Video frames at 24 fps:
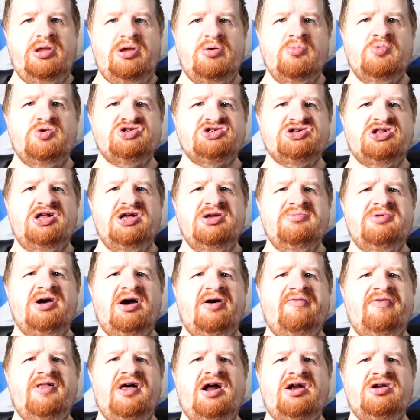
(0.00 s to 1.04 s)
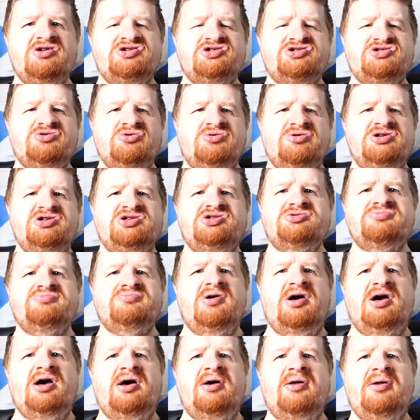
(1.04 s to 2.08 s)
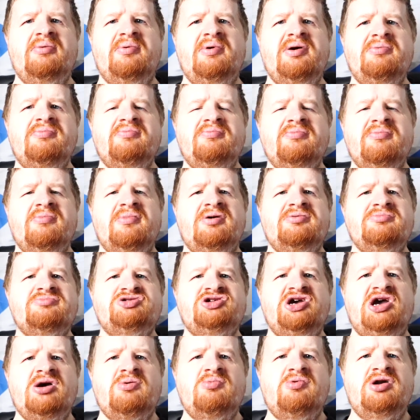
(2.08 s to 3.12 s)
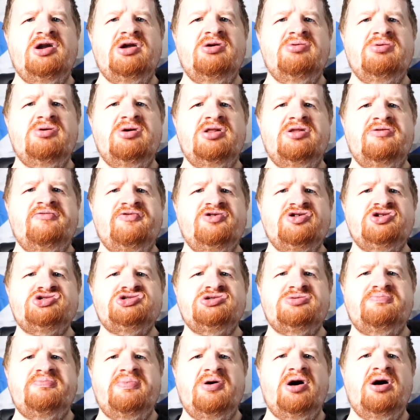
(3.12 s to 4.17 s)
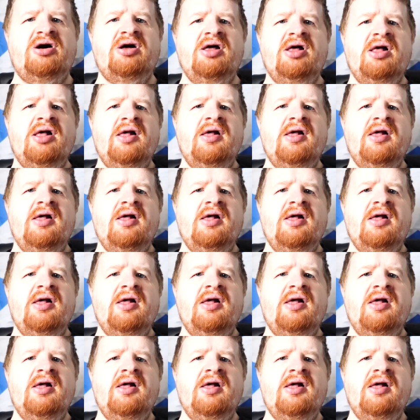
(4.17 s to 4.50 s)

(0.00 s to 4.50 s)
which claim to have large storage. Uh, I might check one out in the future, but.